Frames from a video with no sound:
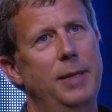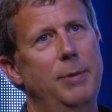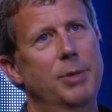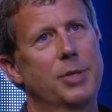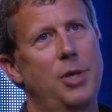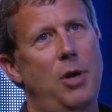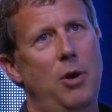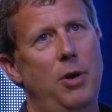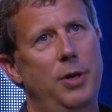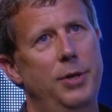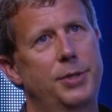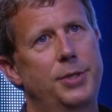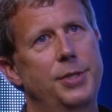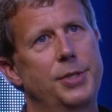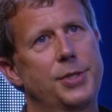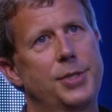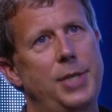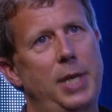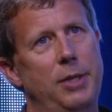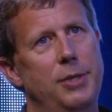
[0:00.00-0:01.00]
it was hard to
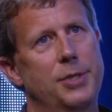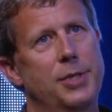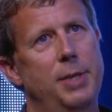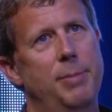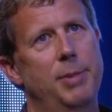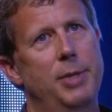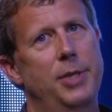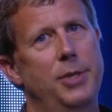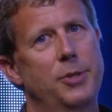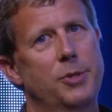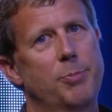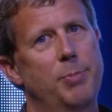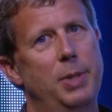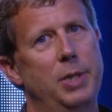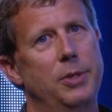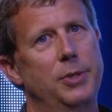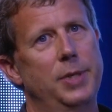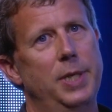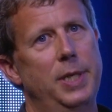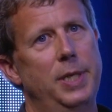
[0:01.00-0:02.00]
sell some of those
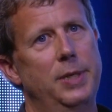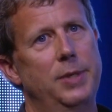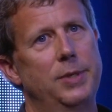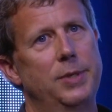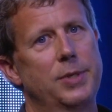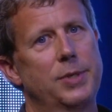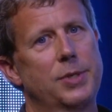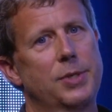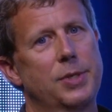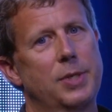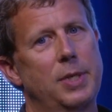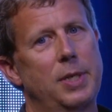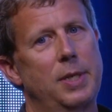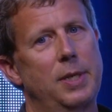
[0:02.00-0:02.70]
buildings,